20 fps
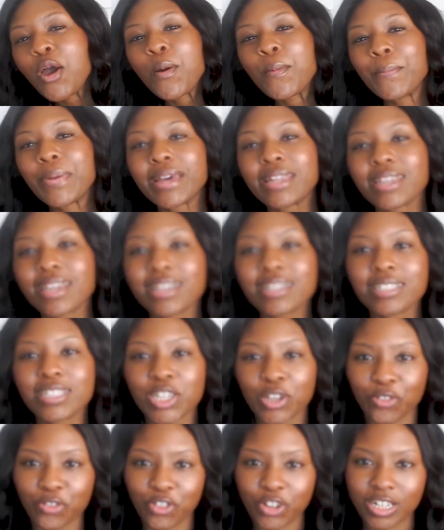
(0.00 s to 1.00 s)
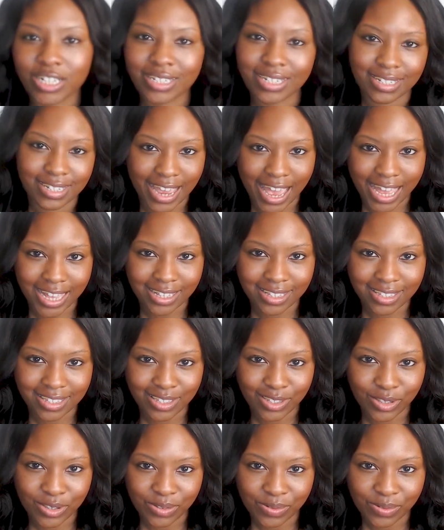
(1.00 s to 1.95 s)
but a different tense.